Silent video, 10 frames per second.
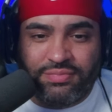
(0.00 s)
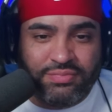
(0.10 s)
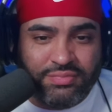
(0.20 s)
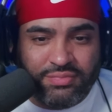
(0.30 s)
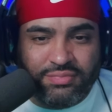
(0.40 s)

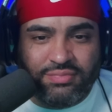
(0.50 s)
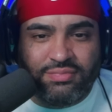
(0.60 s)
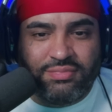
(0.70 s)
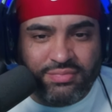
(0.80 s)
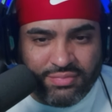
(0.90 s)

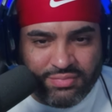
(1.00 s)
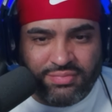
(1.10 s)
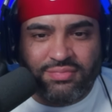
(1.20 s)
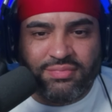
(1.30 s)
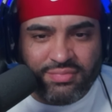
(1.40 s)

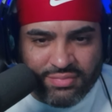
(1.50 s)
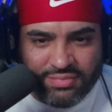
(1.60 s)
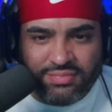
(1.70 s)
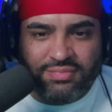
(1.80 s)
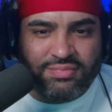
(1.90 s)

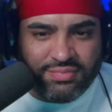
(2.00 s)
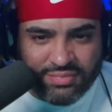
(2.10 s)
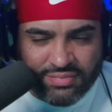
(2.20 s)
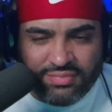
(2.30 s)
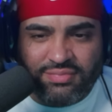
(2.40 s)

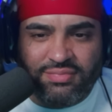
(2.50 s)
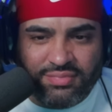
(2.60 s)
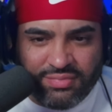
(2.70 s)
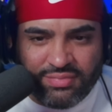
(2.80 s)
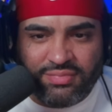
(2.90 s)

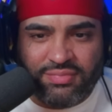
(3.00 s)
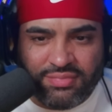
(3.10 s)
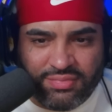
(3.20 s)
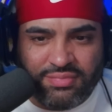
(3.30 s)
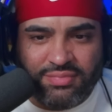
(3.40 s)

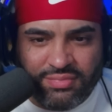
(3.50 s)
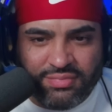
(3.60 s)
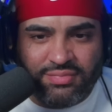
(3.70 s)
Nobody speaks.